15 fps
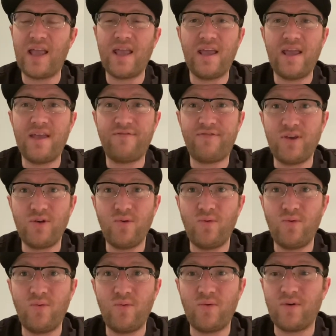if
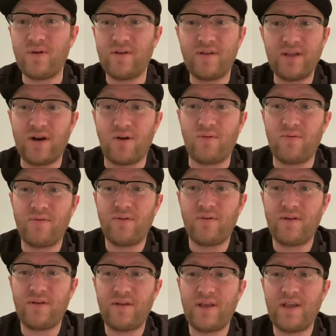you went
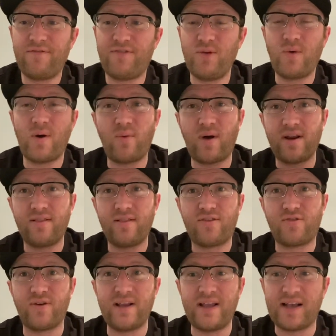
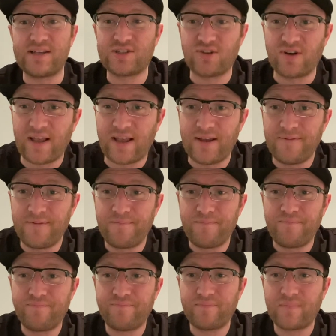1-3 yesterday,
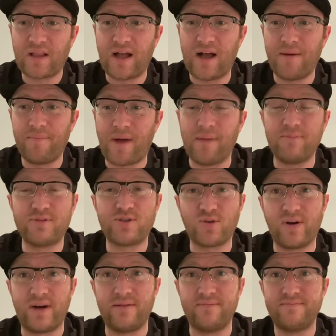I'm
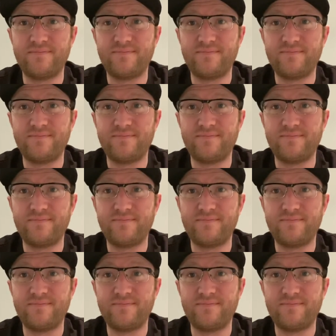sorry.